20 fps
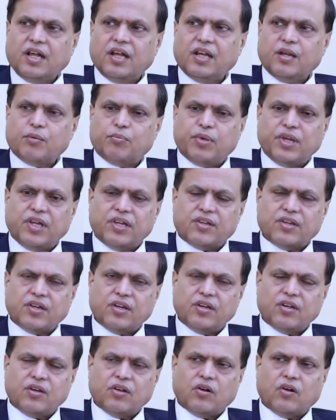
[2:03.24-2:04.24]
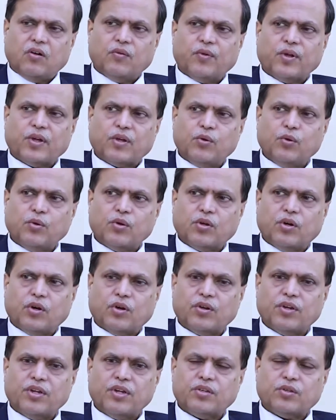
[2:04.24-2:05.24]
in a patient of acute
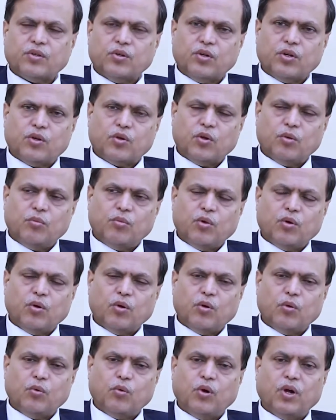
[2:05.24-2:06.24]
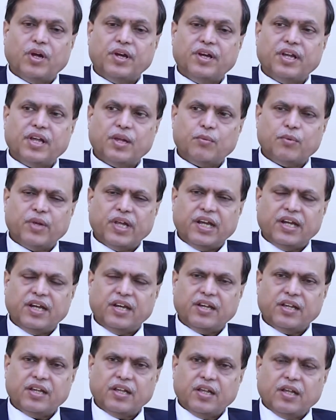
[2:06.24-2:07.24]
coronary syndrome who
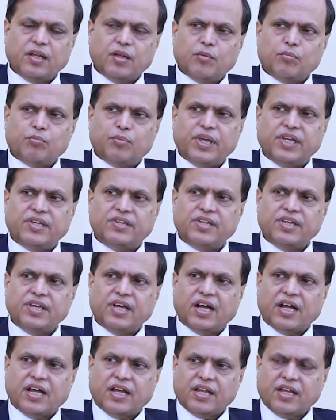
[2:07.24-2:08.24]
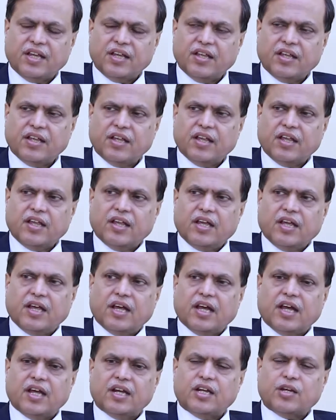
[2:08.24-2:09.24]
underwent P C I.
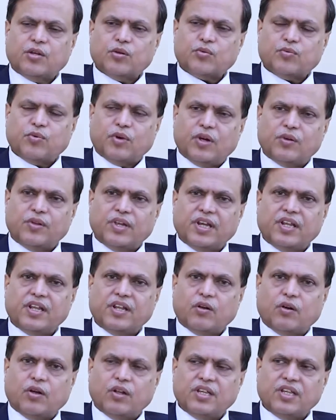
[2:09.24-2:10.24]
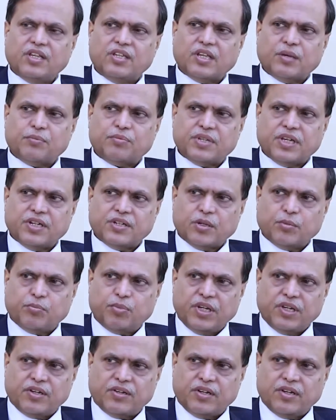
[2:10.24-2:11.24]
And it was found that in all the subset
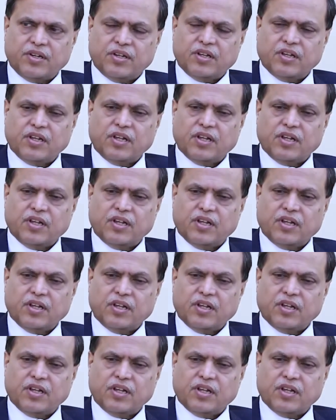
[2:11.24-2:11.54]
of patients,